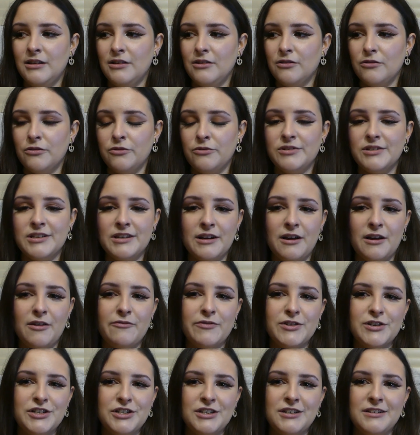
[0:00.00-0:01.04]
losing our
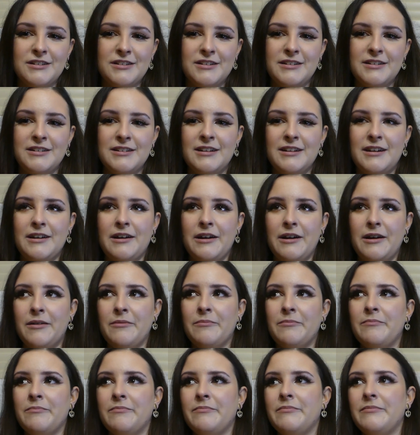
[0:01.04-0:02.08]
vision,
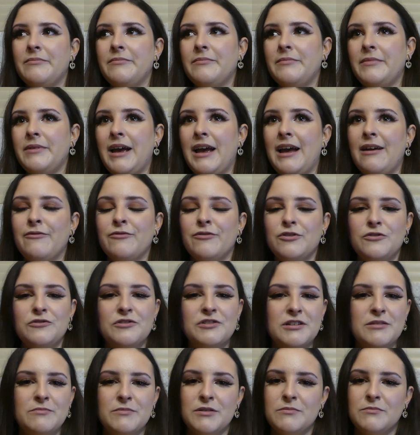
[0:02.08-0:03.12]
have new
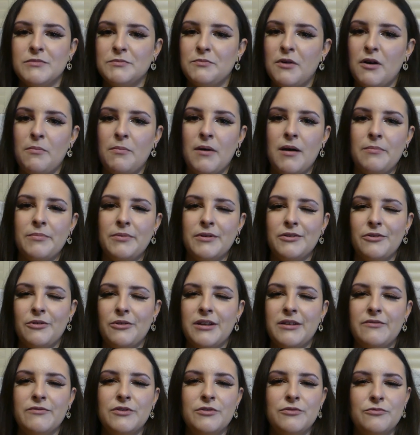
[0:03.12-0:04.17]
symptoms pop up and not
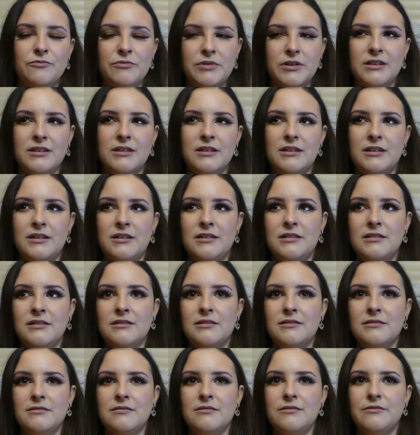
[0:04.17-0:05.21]
even really
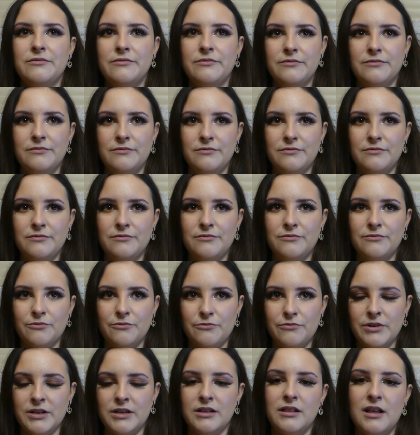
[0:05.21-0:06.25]

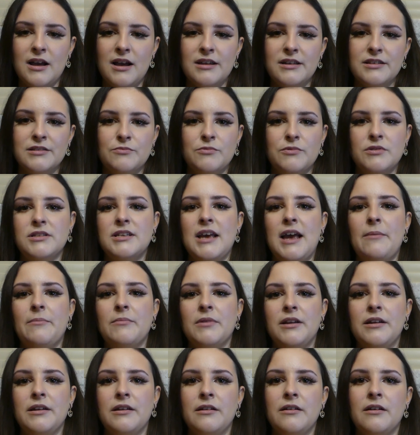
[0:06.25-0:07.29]
realize what's
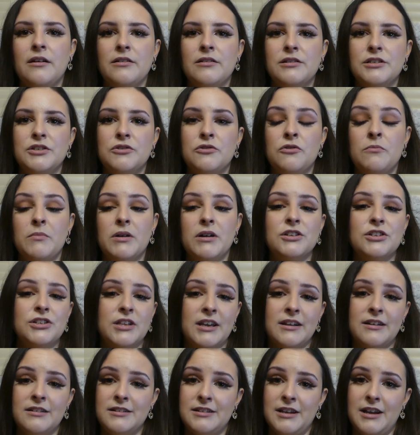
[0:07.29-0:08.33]
happening until much
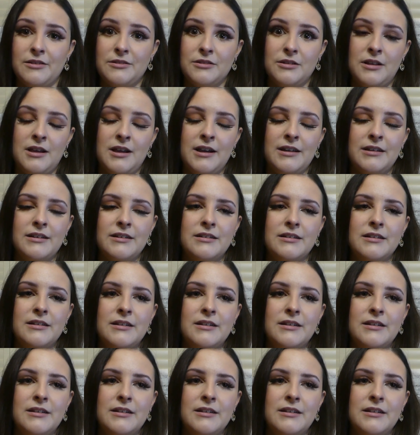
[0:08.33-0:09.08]
later down the line.